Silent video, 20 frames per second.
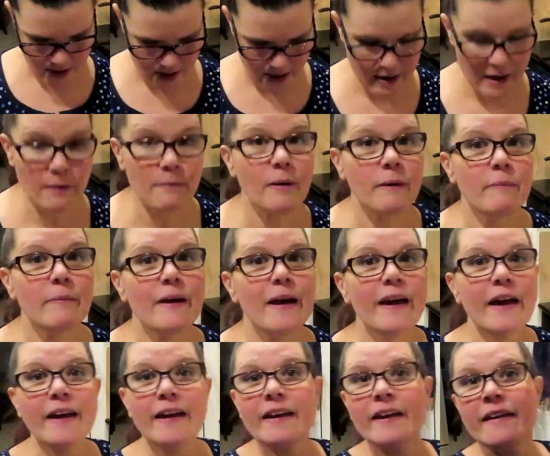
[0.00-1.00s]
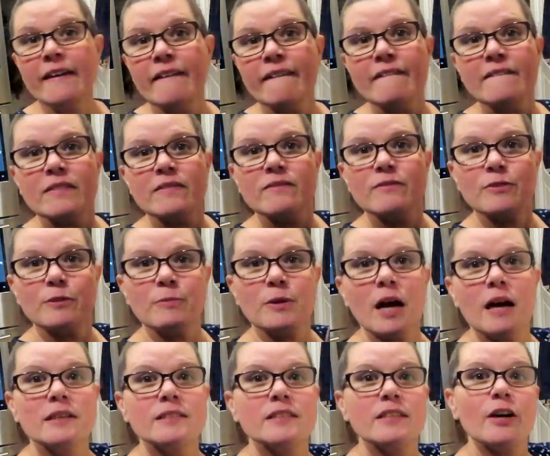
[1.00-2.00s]
I got my bag from
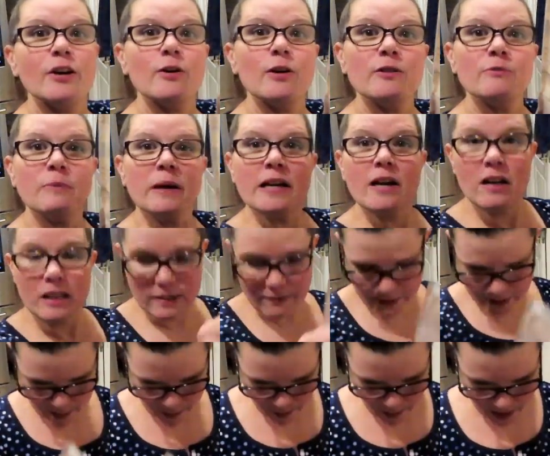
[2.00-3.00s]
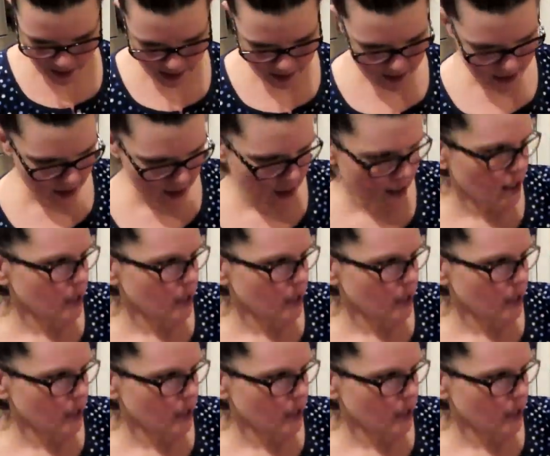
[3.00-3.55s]
Costco of my cauliflower rice.